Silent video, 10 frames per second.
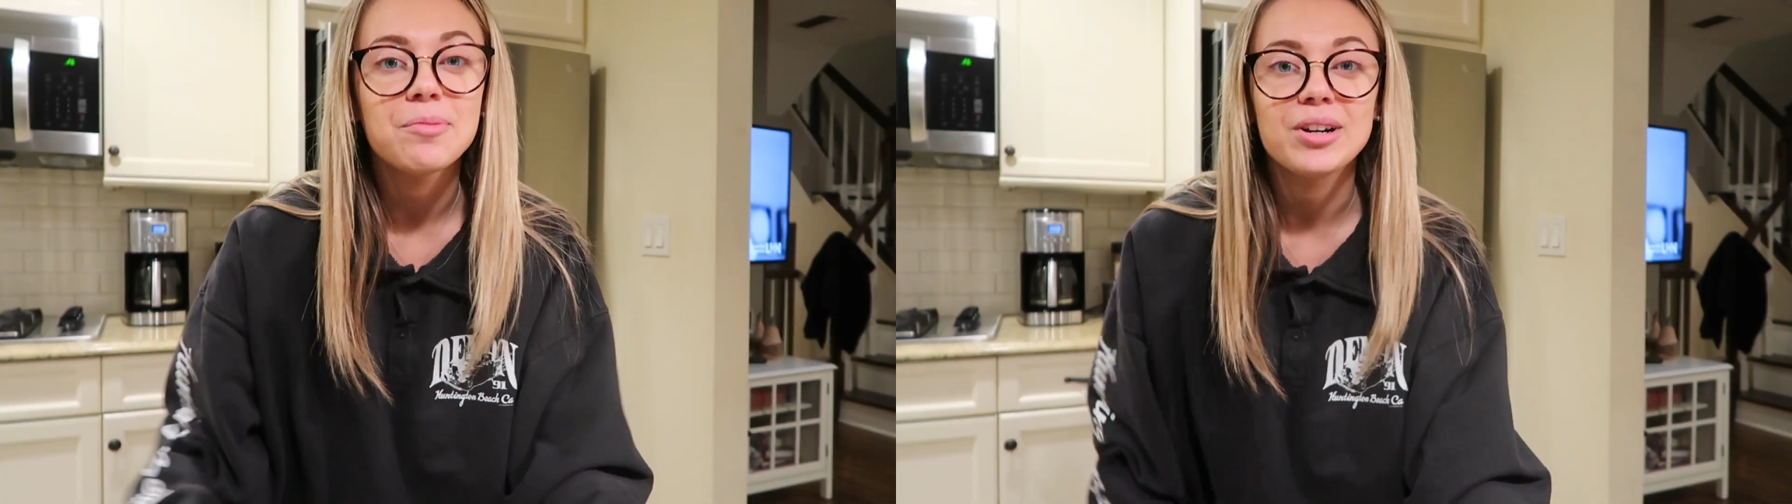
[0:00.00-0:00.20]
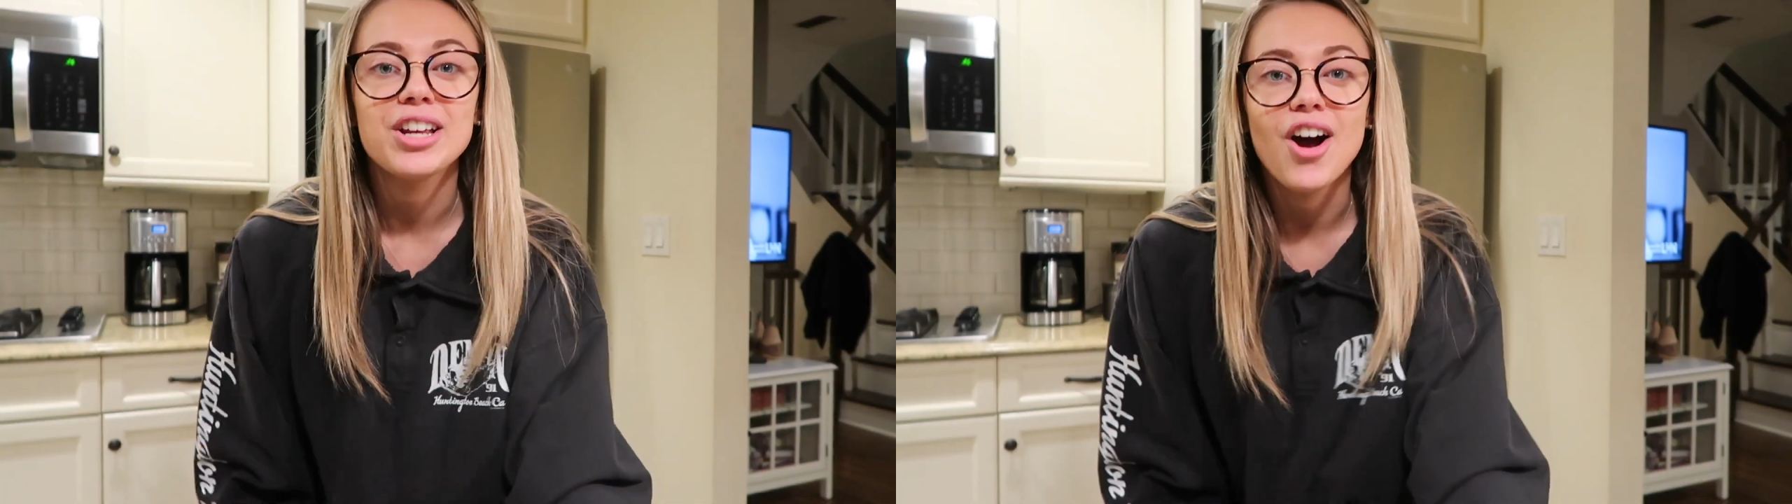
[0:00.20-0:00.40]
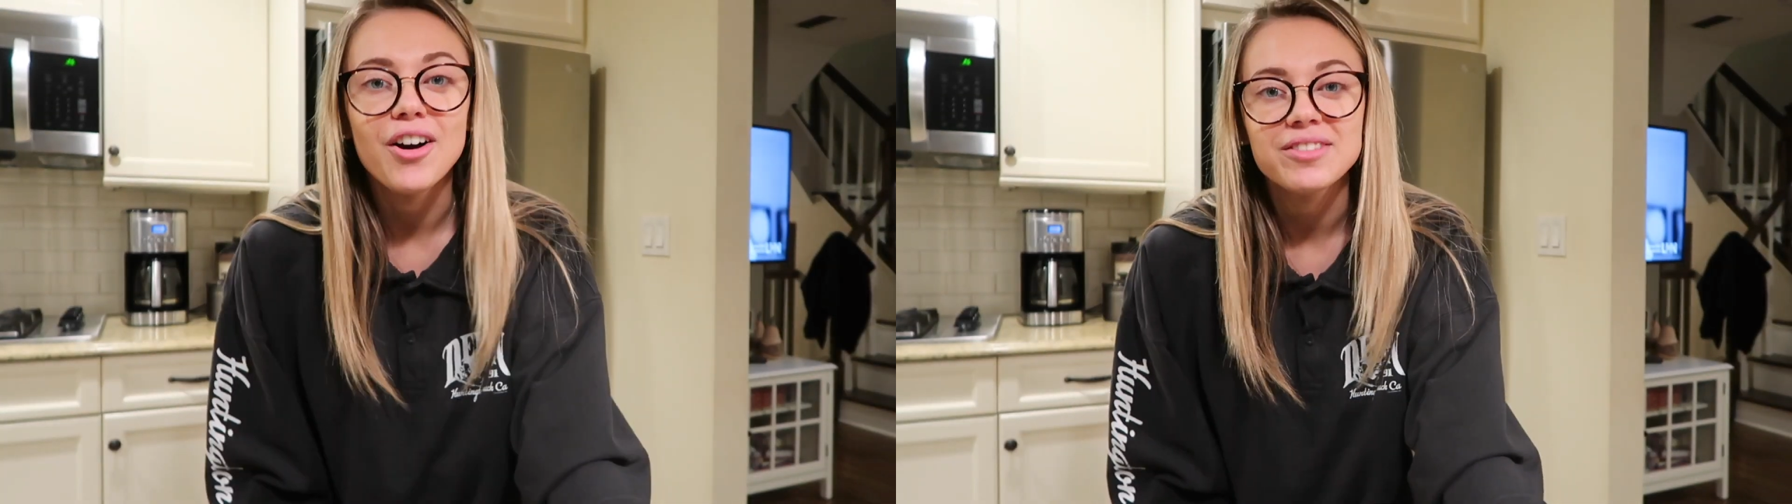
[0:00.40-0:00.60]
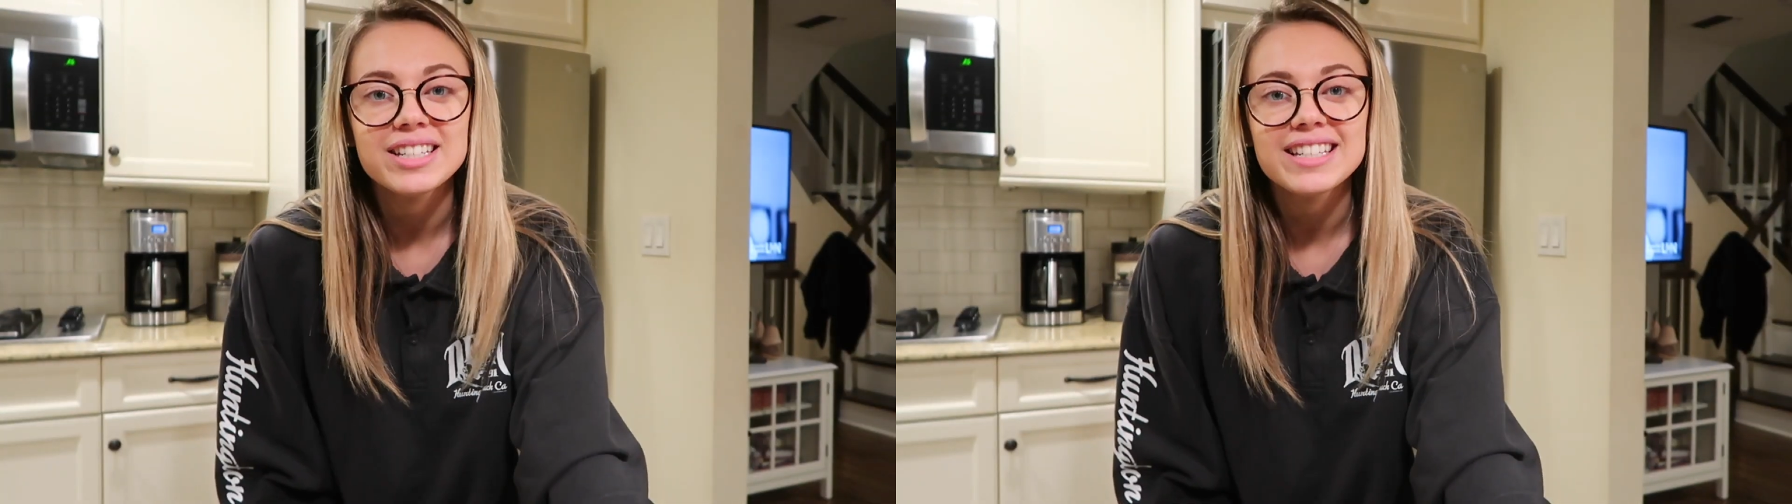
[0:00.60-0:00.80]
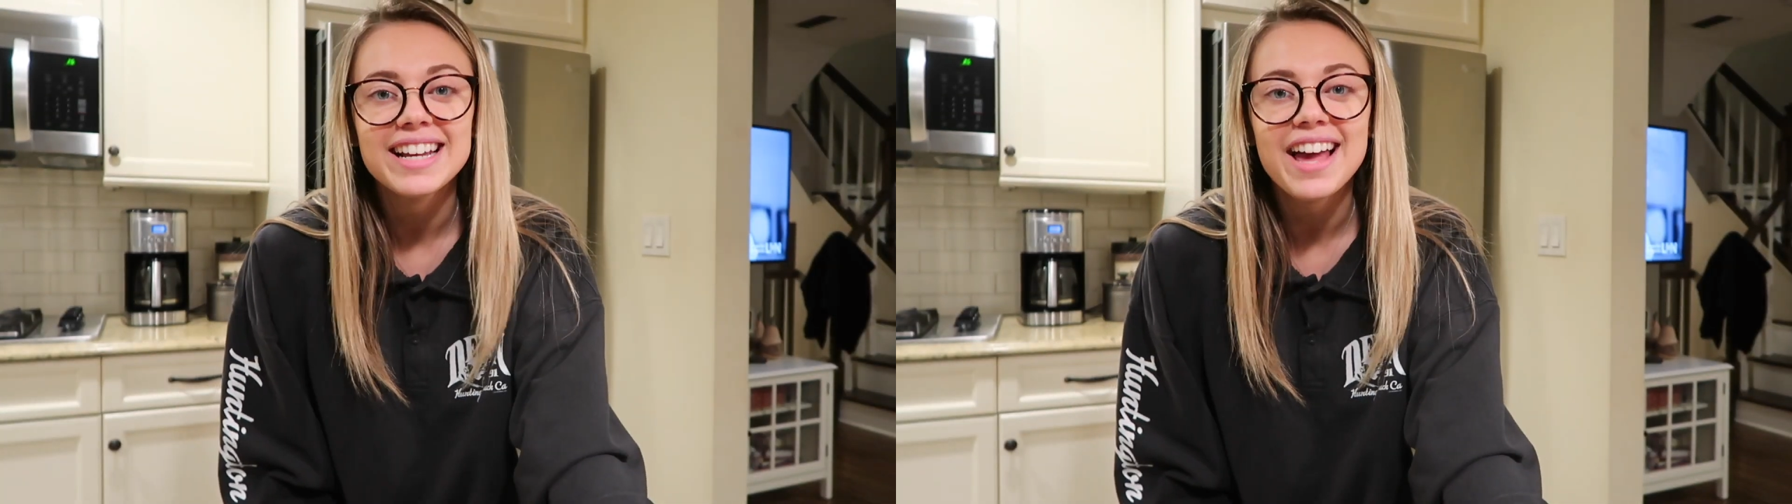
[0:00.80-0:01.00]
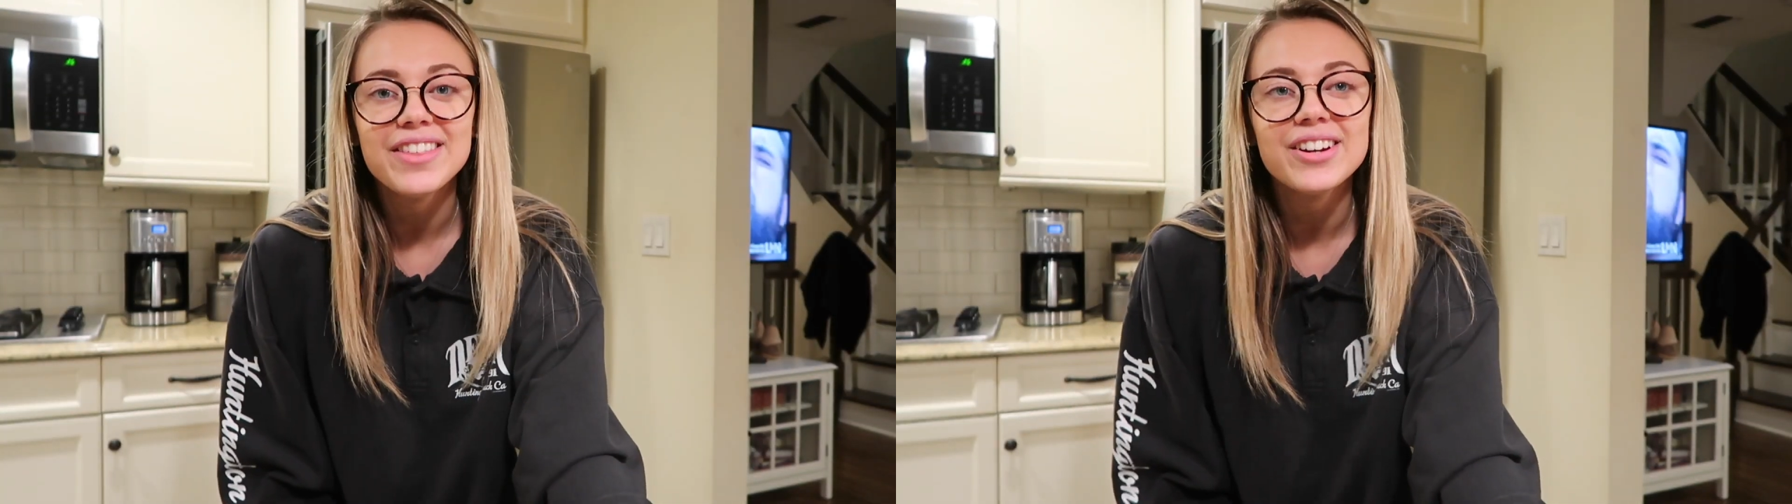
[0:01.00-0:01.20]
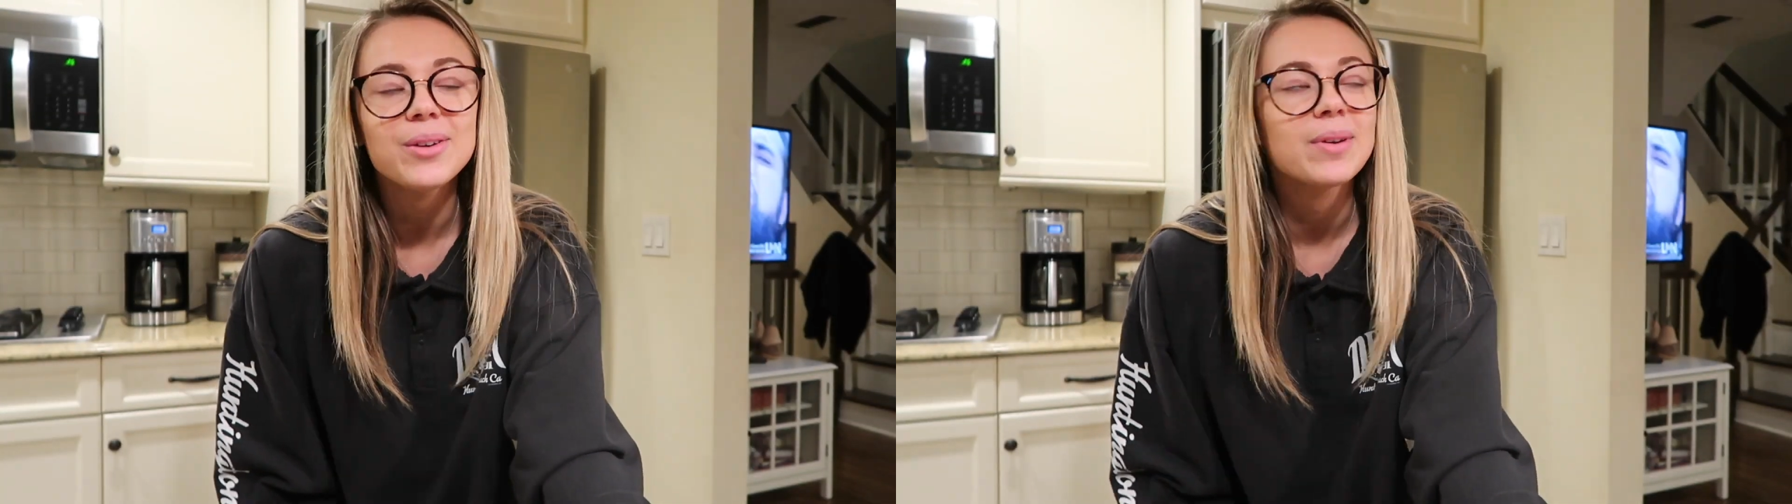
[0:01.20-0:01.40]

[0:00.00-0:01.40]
pretty often together.